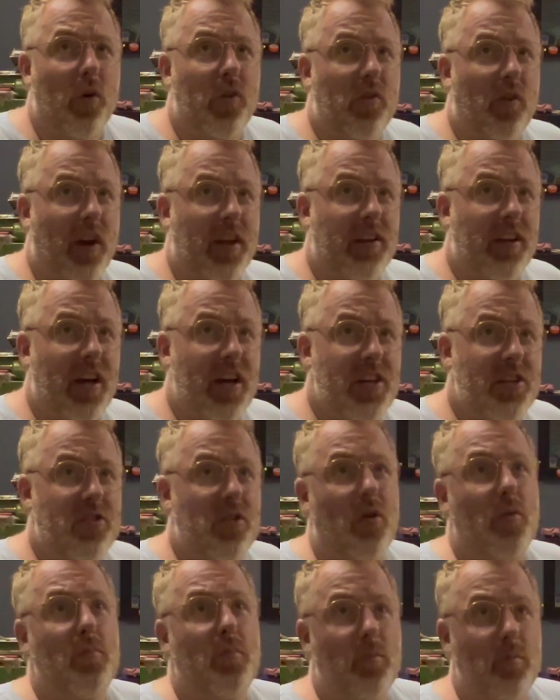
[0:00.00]
track days,
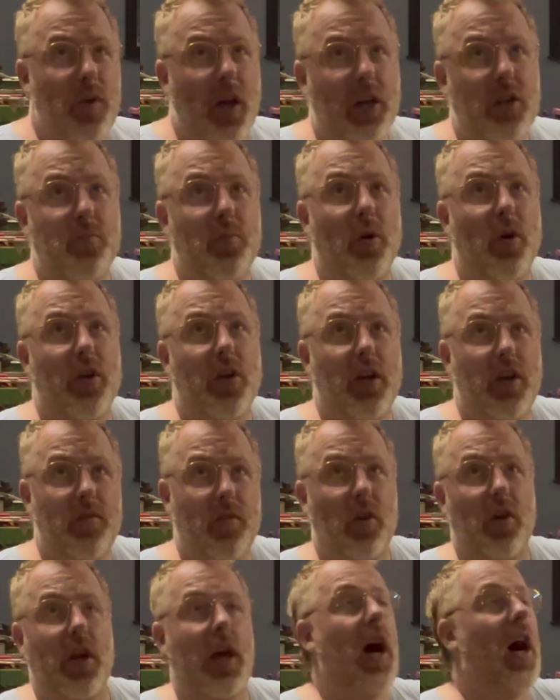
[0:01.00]
so next Monday,
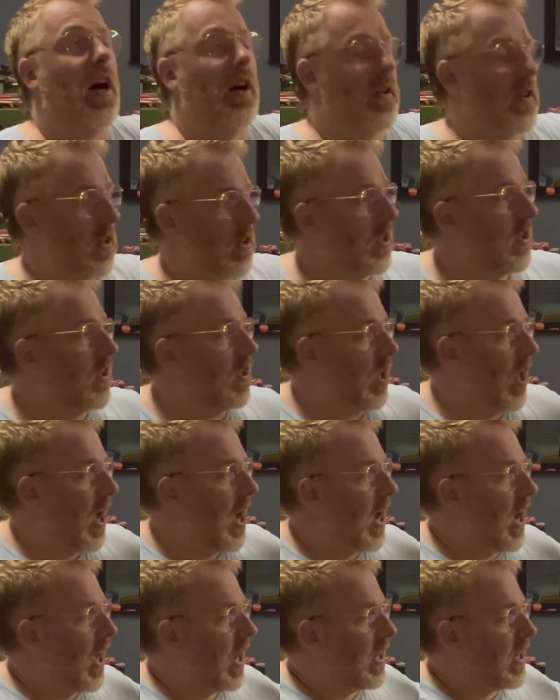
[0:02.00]
yeah.
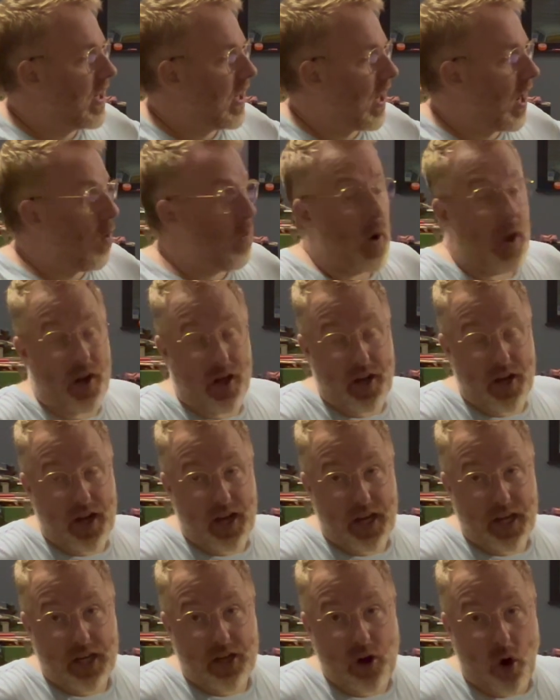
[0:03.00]
And I want
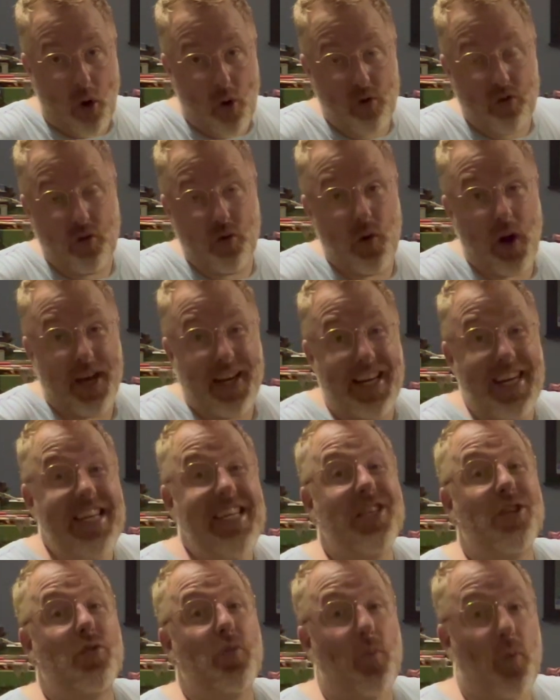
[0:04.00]
to go to at
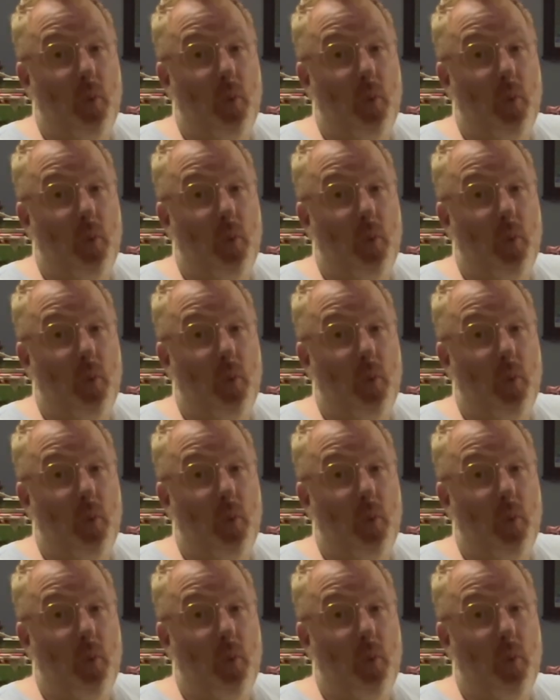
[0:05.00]
least